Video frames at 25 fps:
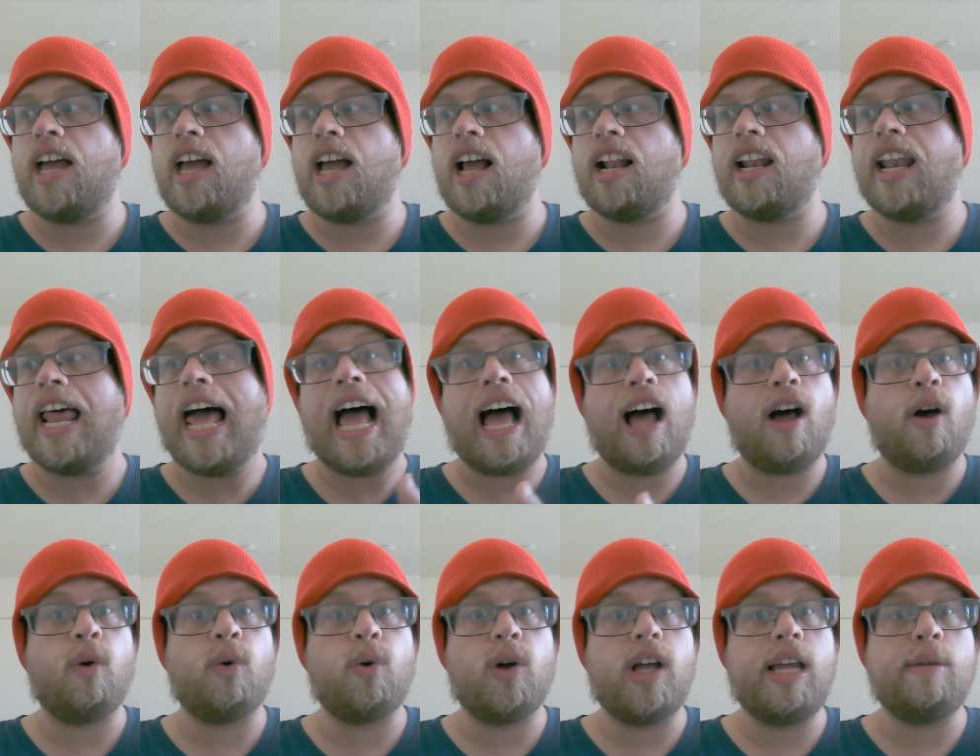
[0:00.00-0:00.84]

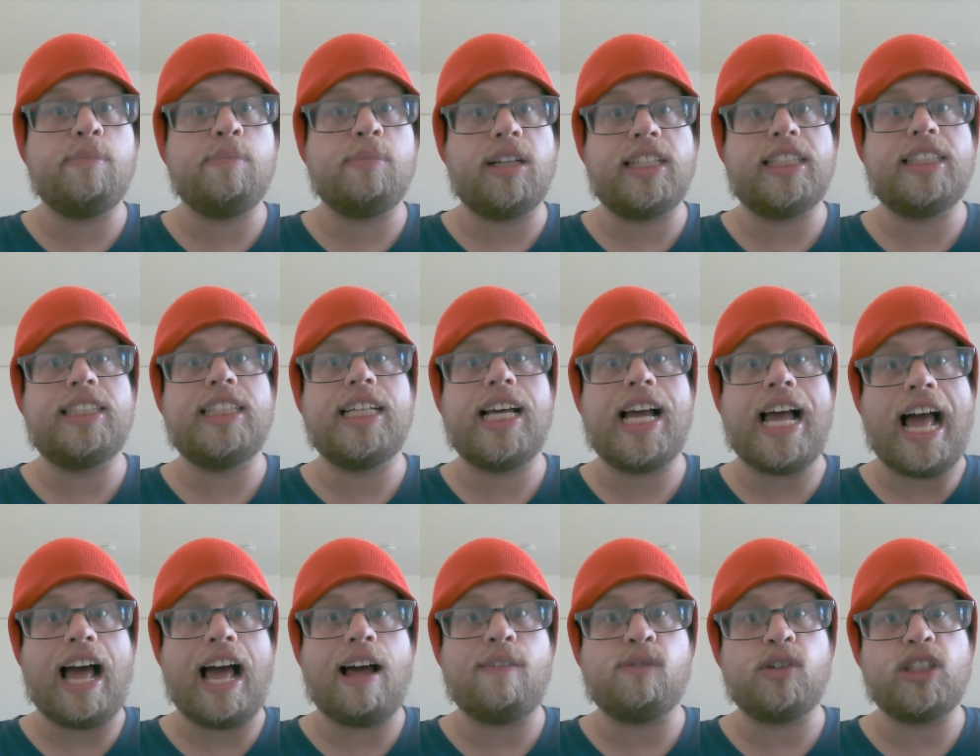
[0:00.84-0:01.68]
allow Emily to
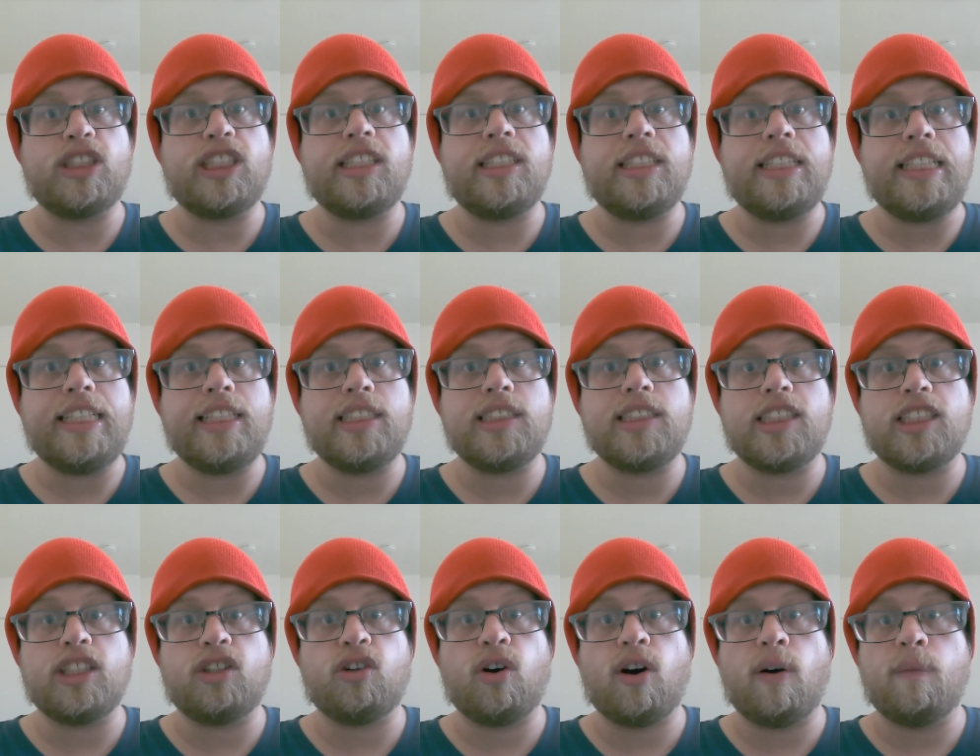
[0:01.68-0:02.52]
have what she needs
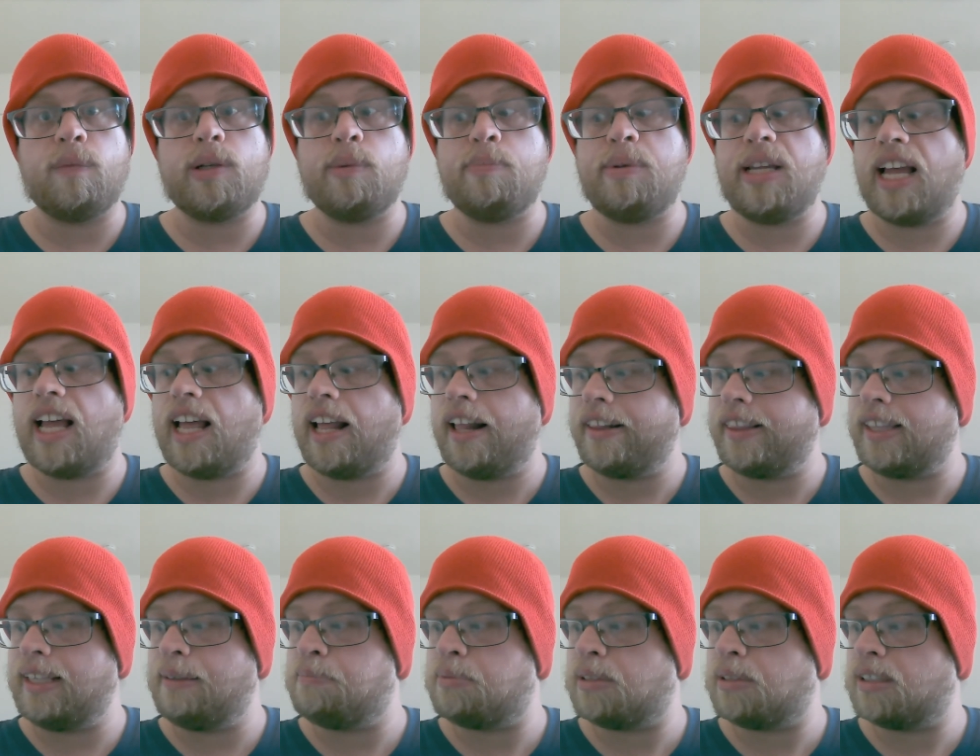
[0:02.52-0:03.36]
to grow up to be a
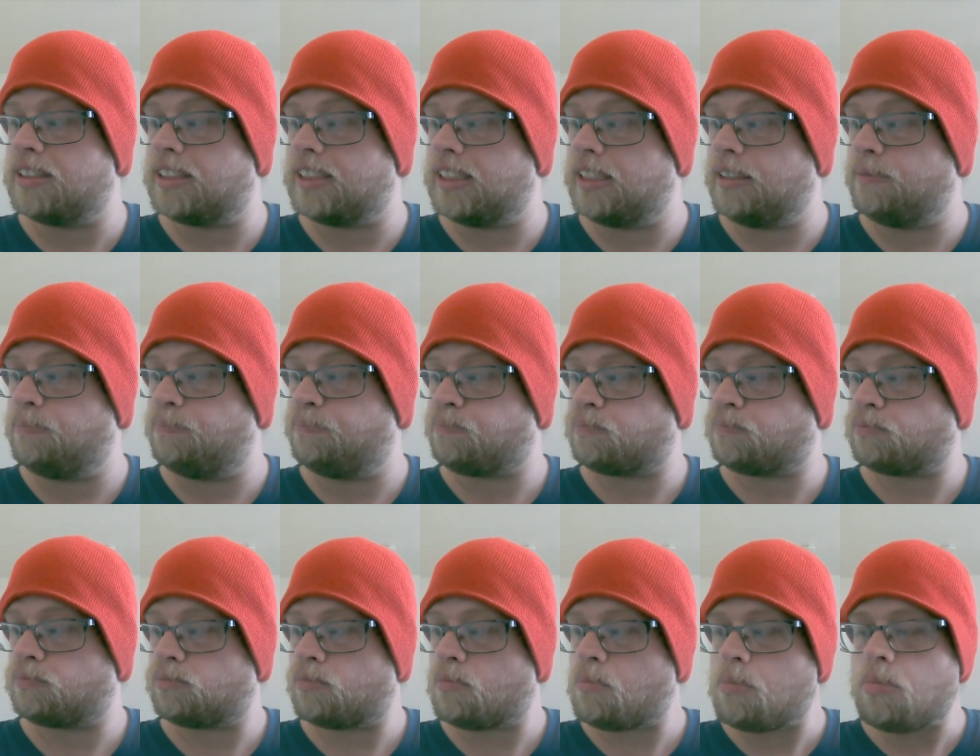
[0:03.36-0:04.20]
healthy person.
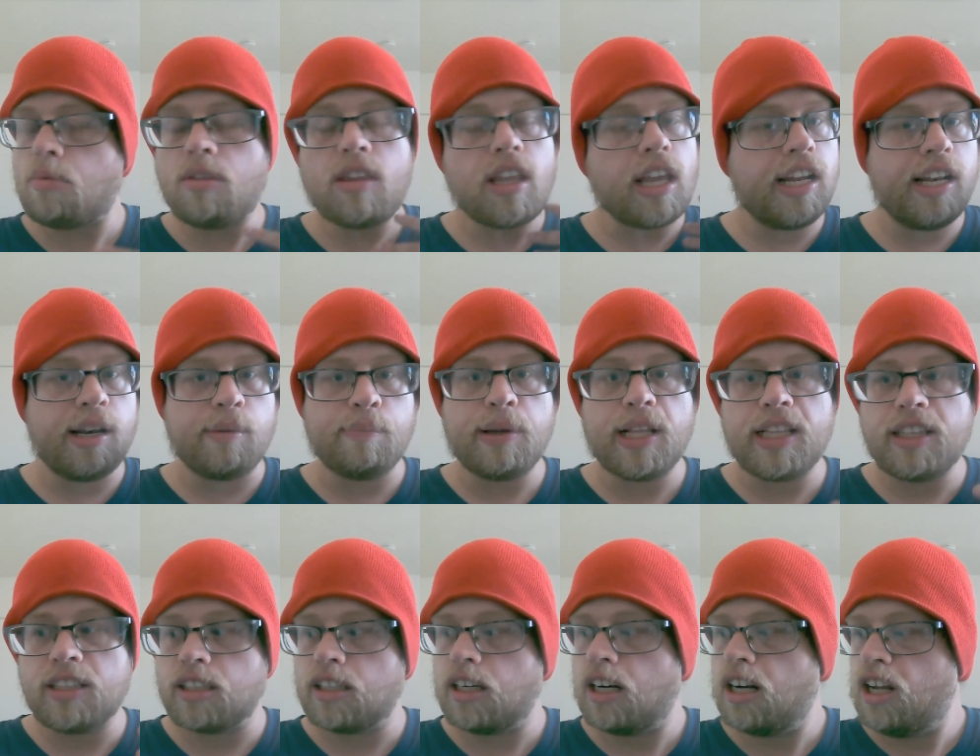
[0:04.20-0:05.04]
And the
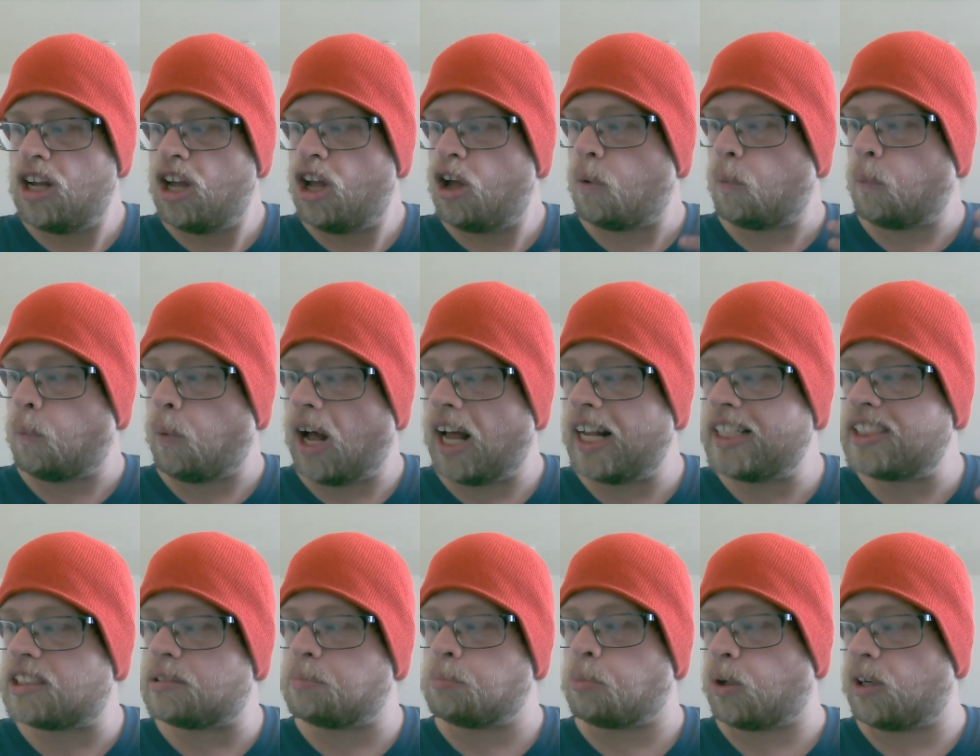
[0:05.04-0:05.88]
mother
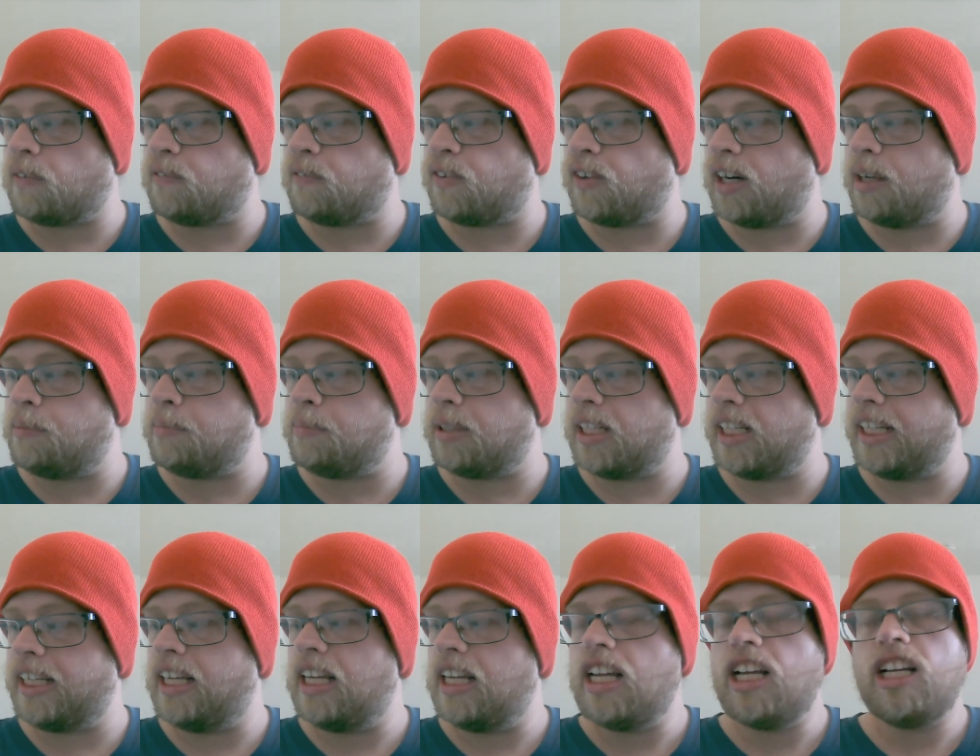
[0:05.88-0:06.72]
wants more for
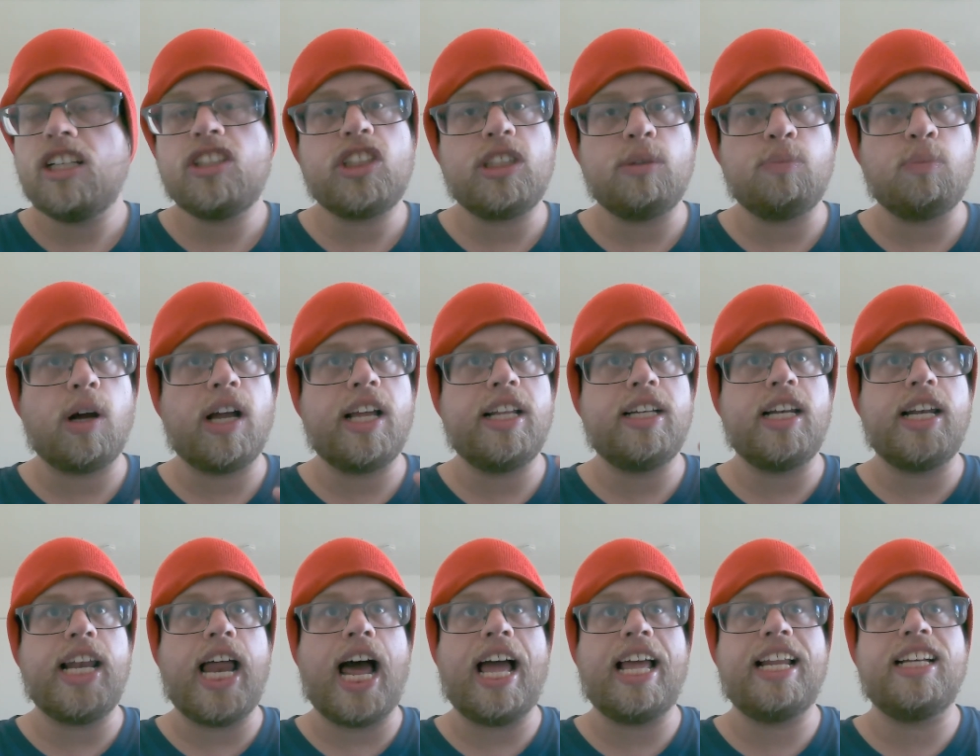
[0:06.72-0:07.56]
Emily. She
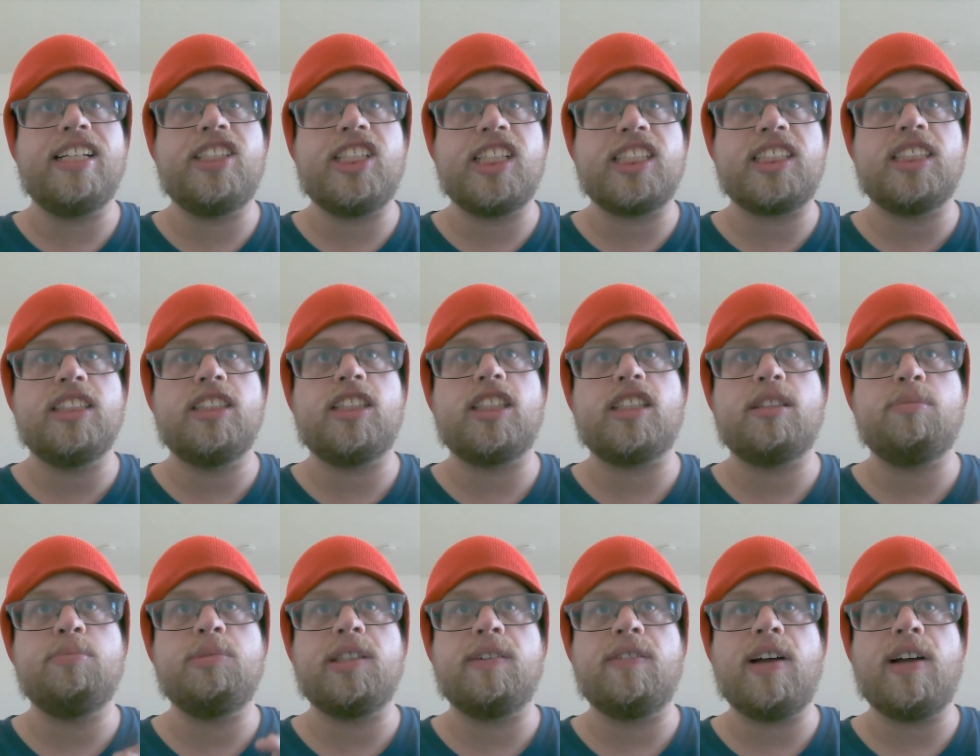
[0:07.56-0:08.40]
and not in just in
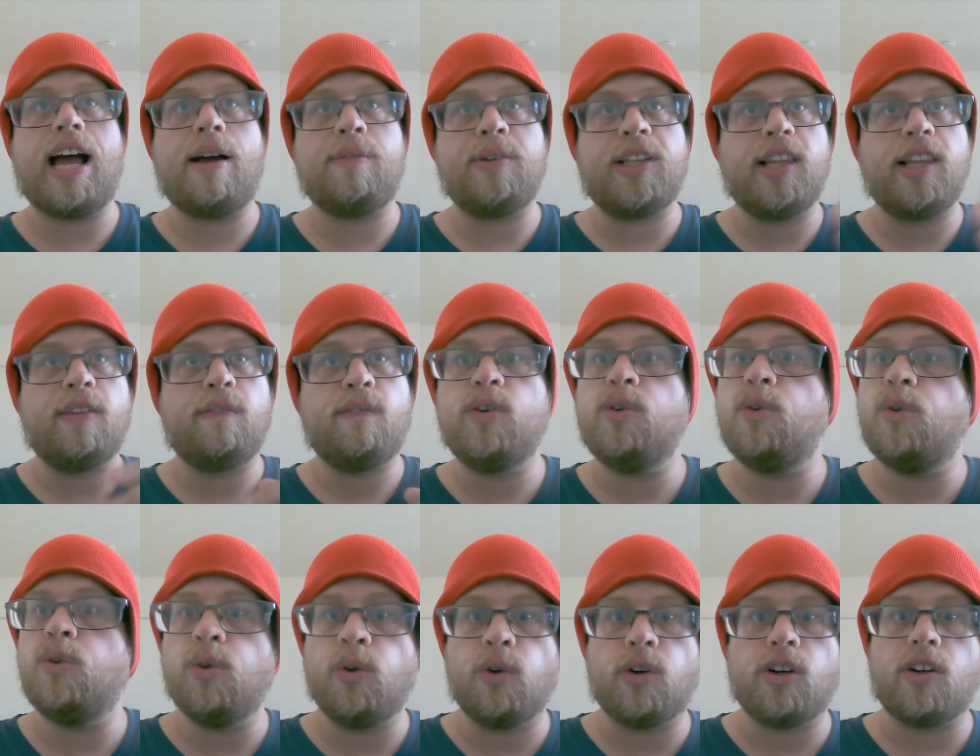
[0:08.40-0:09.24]
terms of having the
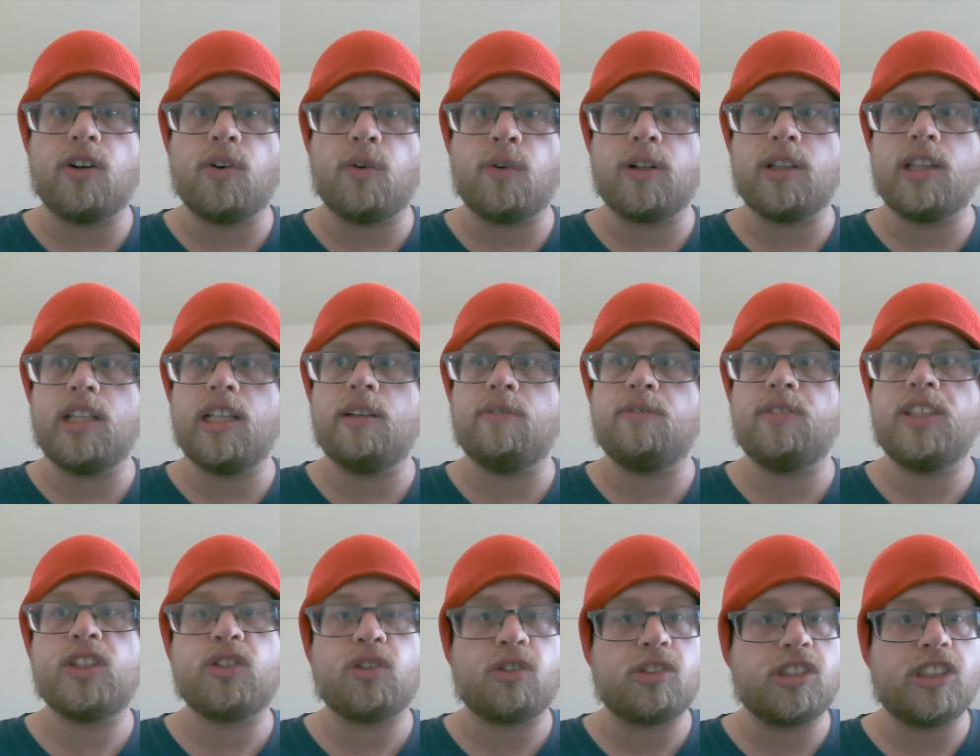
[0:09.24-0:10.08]
food or, or the
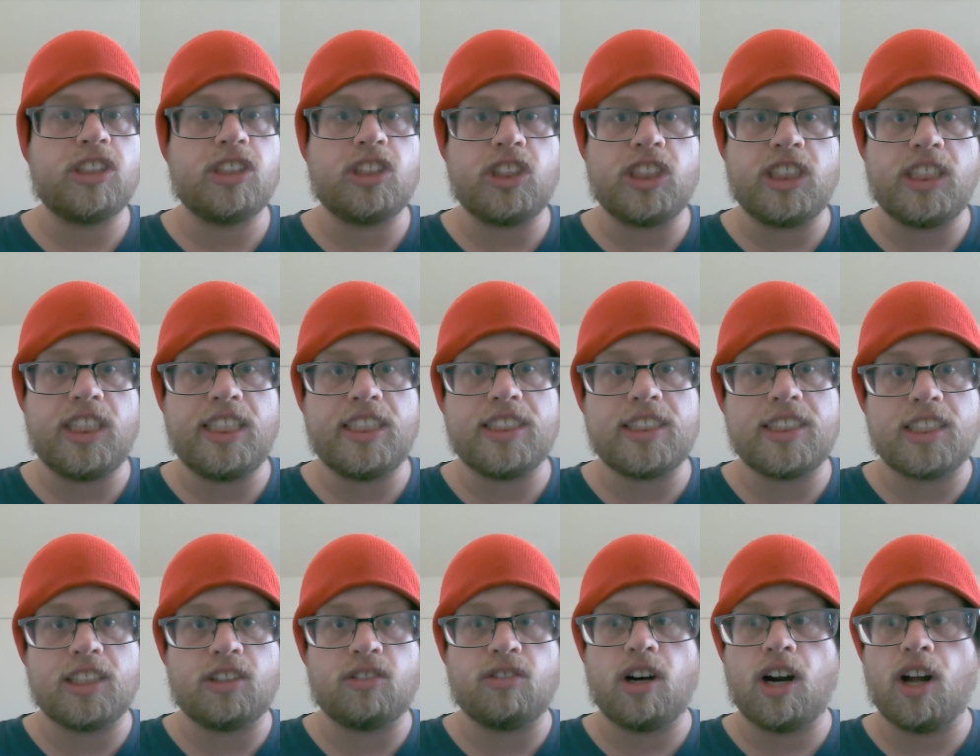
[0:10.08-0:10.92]
resources she
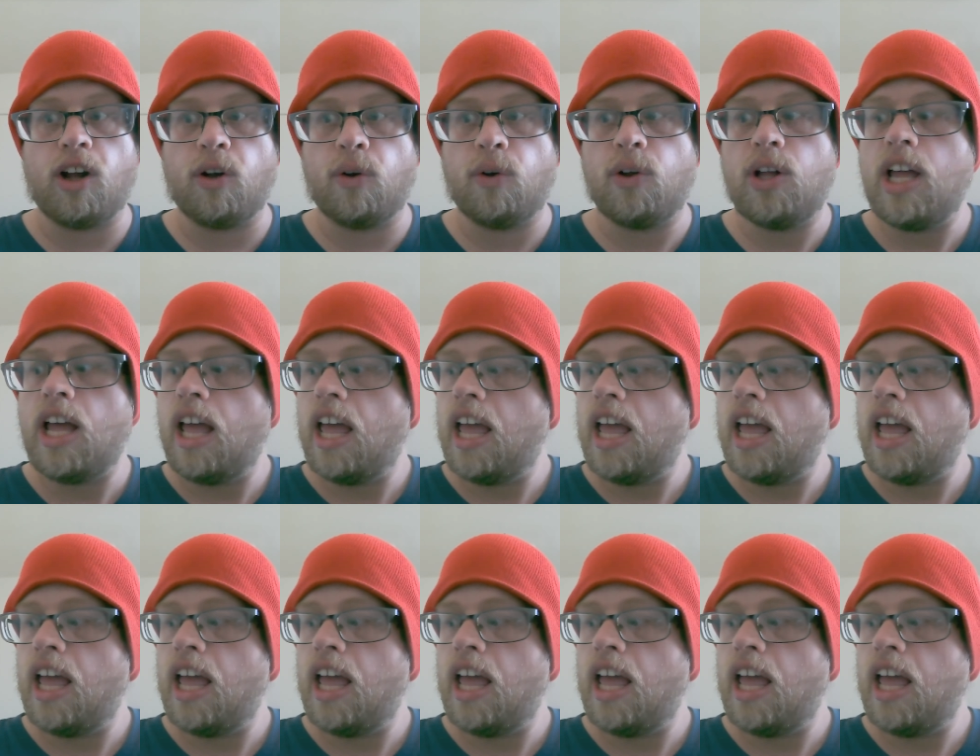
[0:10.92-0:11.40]
needs to grow.